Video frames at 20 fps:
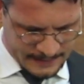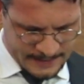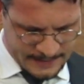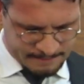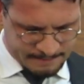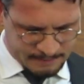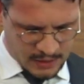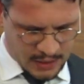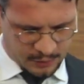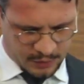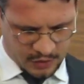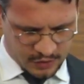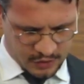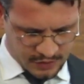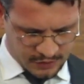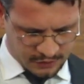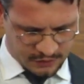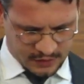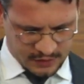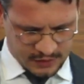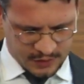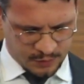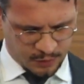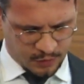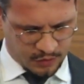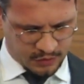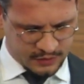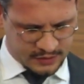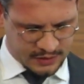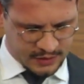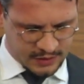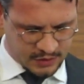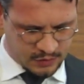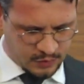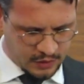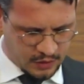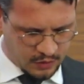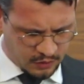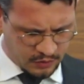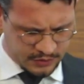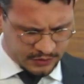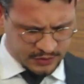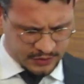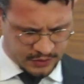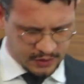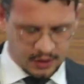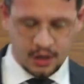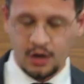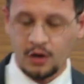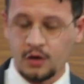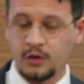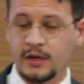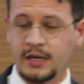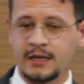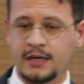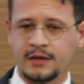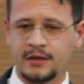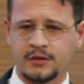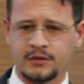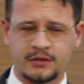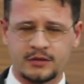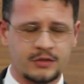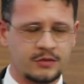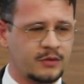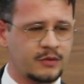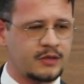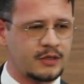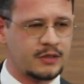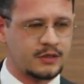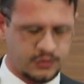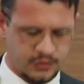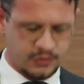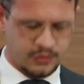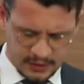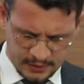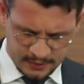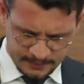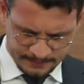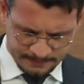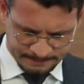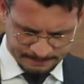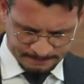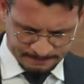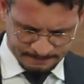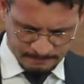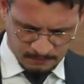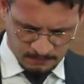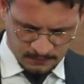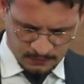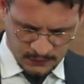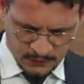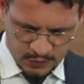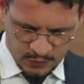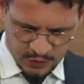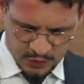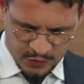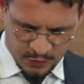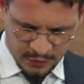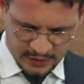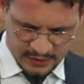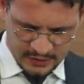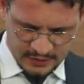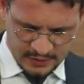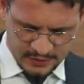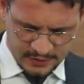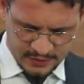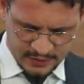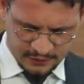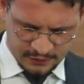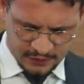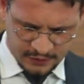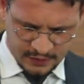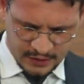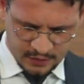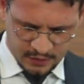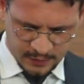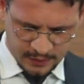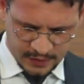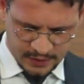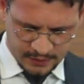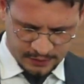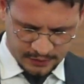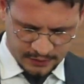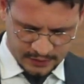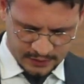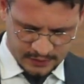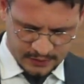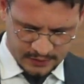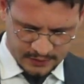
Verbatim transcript: Now, because of this, Paul says we are also co heirs with Israel, which brings us to the final main point.